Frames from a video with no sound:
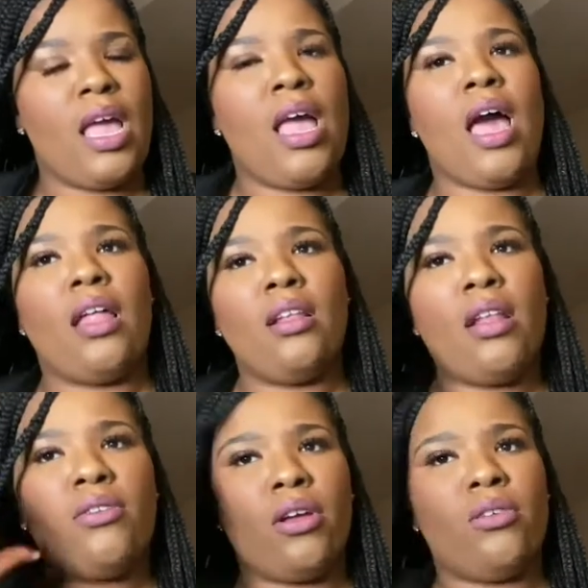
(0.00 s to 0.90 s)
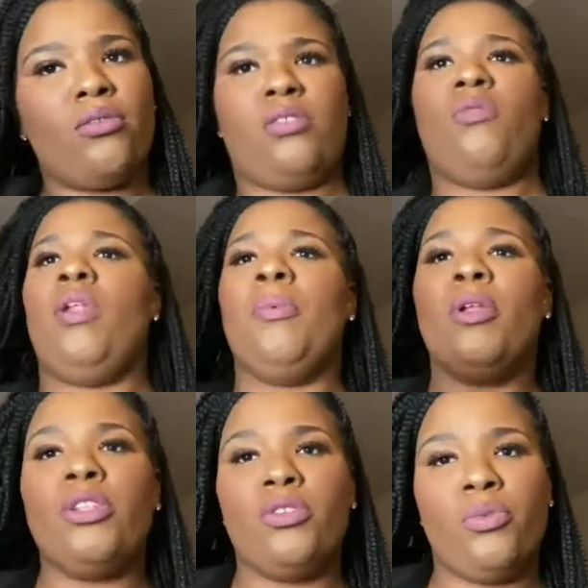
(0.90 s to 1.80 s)
I don't know. So what I'm
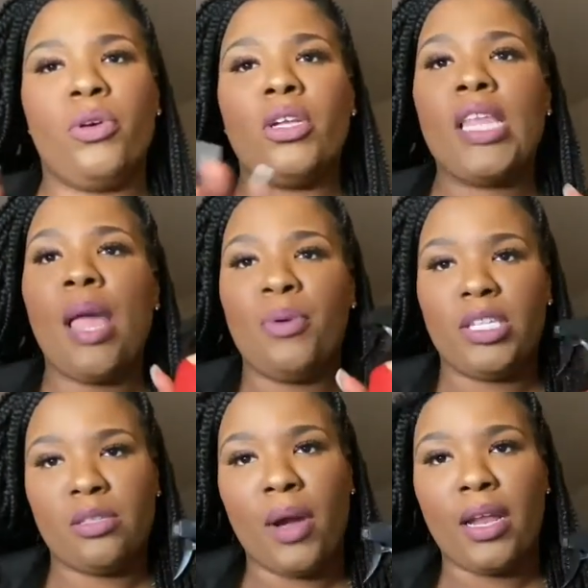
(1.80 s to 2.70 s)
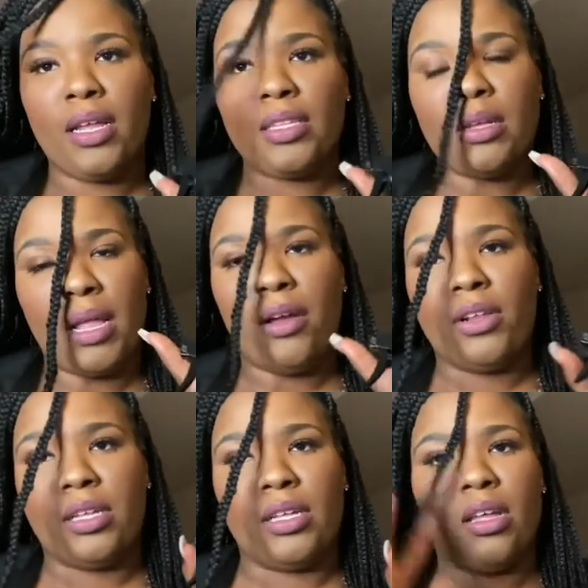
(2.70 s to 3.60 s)
going to do, we're going to table this product. I'm not going
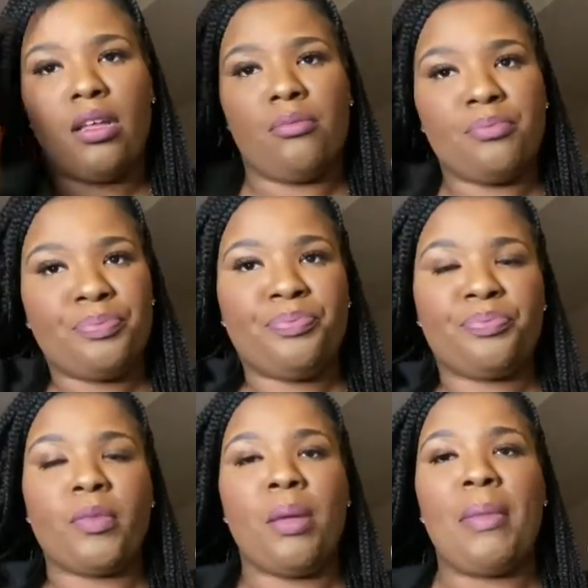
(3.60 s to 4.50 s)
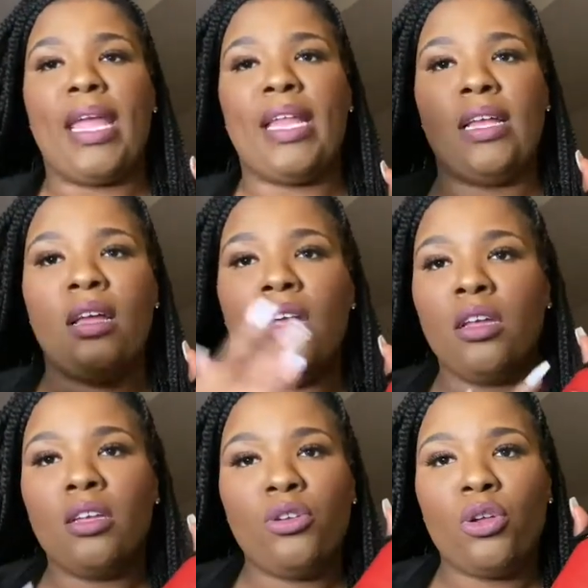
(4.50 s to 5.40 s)
to make any,
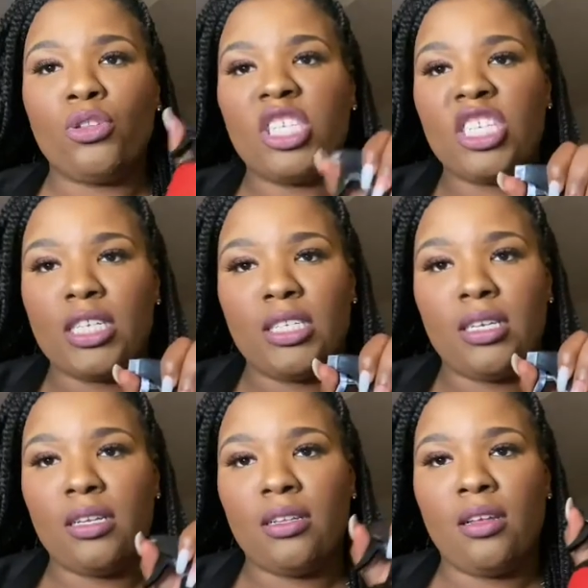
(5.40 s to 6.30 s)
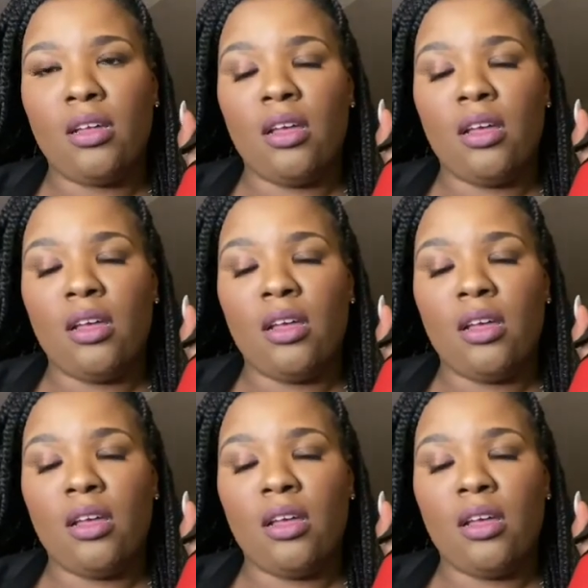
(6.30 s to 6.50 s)
you know, suggestion.